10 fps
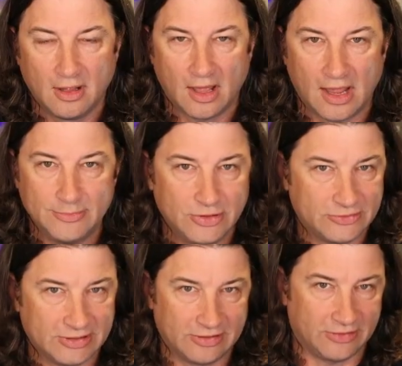I'm
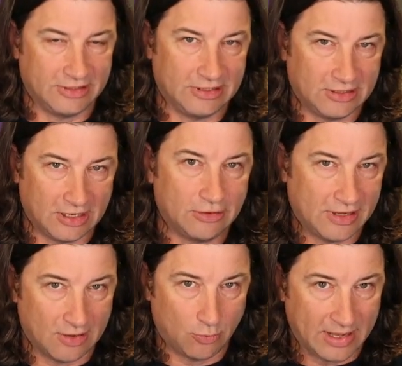using the
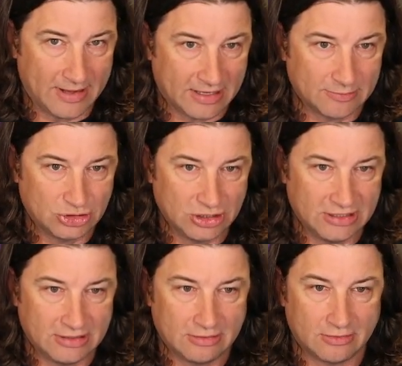Internet Wayback
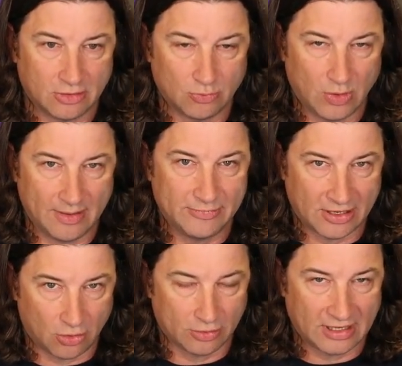Machine, or
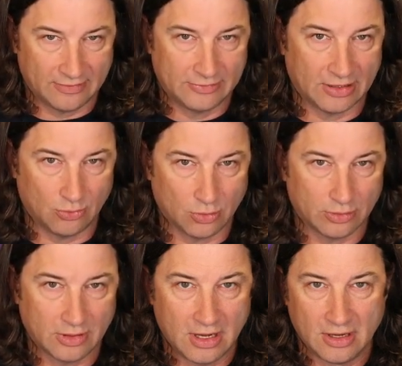web.archive.org,
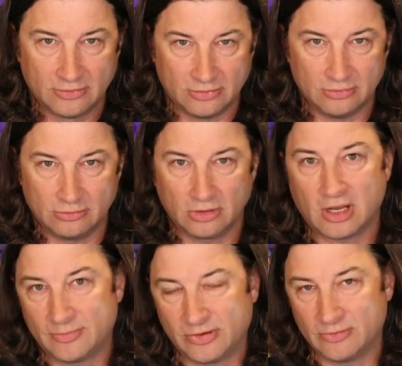to look
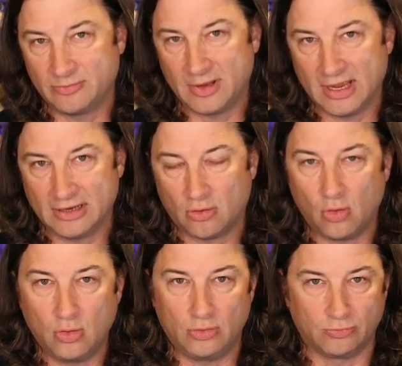up some of my
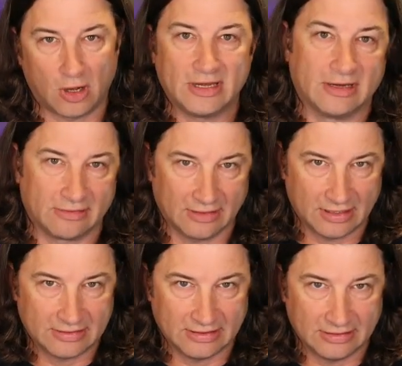old writing that I
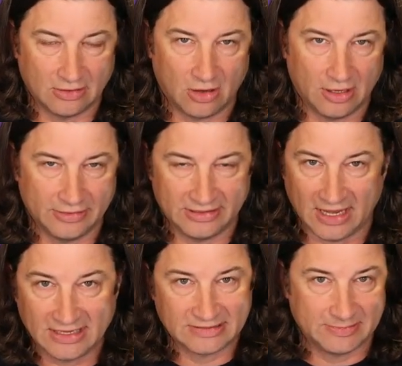did on the
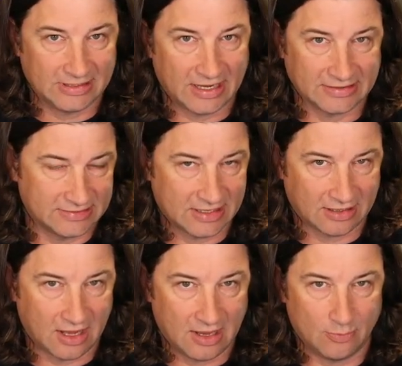
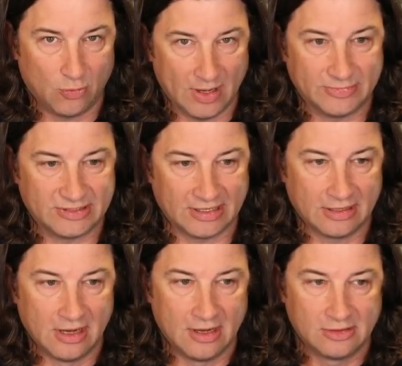aspalliance.com website.
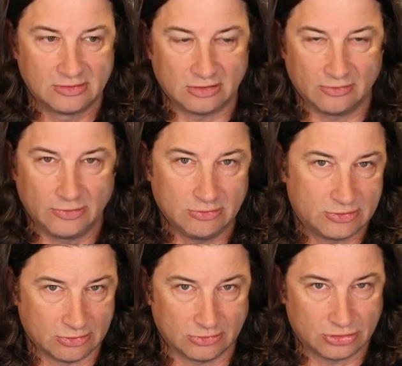So if you
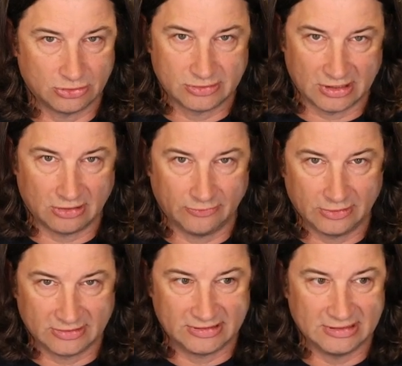search yourself, you
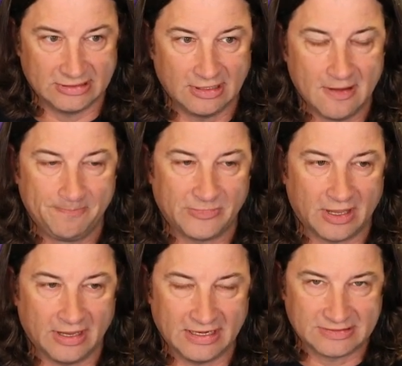can see
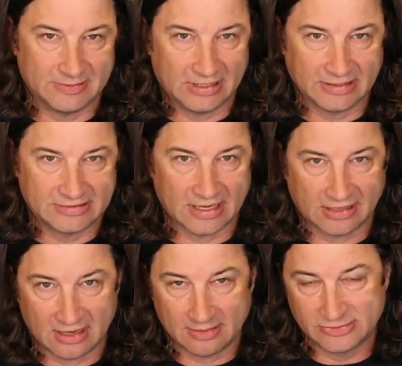
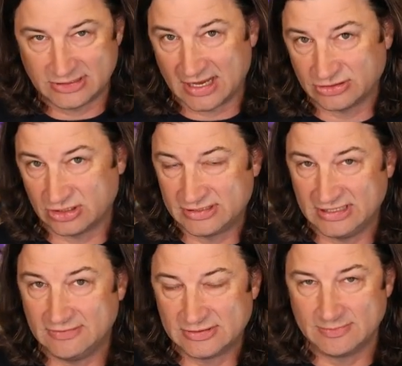
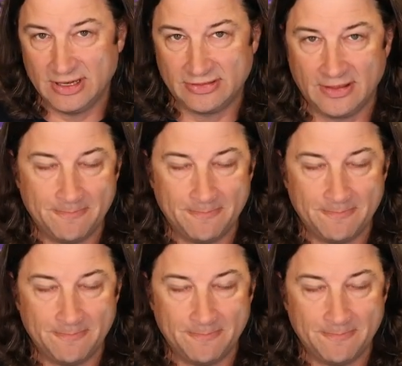aspalliance.com/Steve Smith.